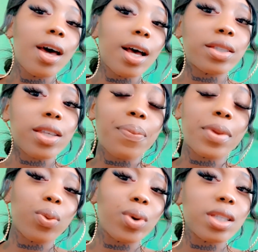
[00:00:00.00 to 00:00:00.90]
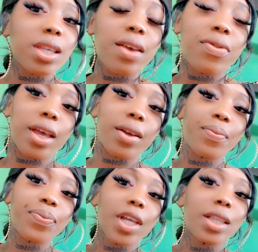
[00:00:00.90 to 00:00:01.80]
Accept it. Receive it.
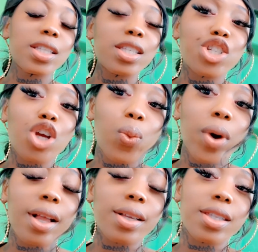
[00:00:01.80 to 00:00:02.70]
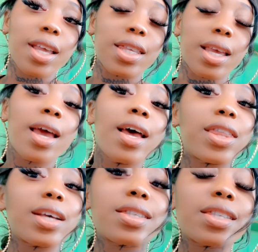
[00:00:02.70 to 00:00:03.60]
This is your winning season.
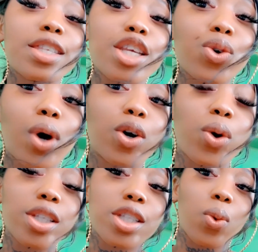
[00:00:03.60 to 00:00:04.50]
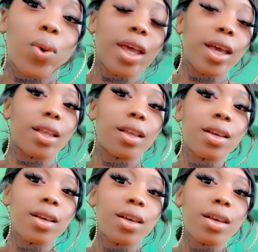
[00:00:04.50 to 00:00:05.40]
This season, you are going to win.
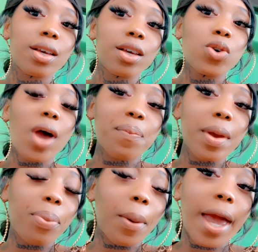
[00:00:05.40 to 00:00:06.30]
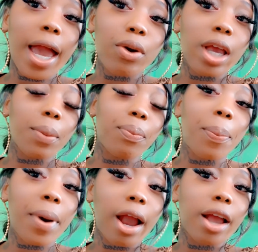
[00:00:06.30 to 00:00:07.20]
You have been preparing and
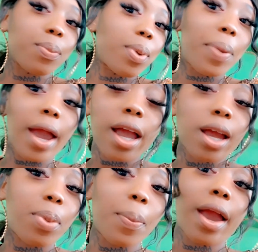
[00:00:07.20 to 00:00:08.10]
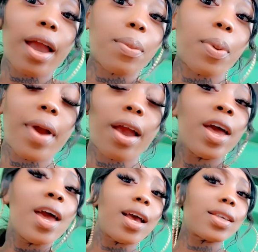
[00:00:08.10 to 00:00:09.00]
preparing and preparing and preparing and preparing.
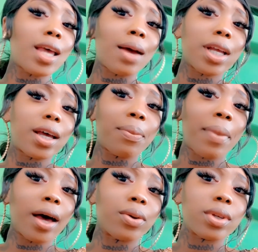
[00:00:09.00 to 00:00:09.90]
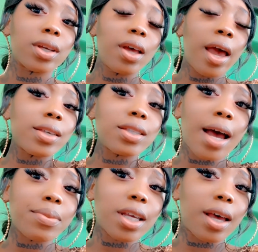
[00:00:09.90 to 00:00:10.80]
It's time to come out. It's
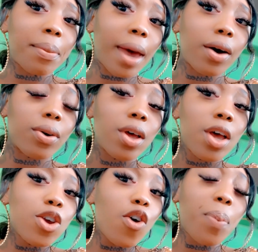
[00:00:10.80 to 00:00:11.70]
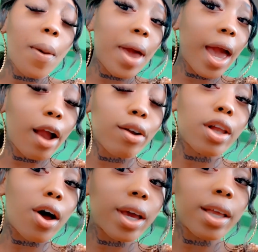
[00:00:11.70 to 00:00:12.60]
time to come out. You've prepared
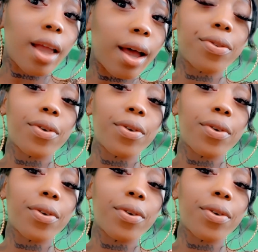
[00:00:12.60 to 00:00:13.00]
long enough.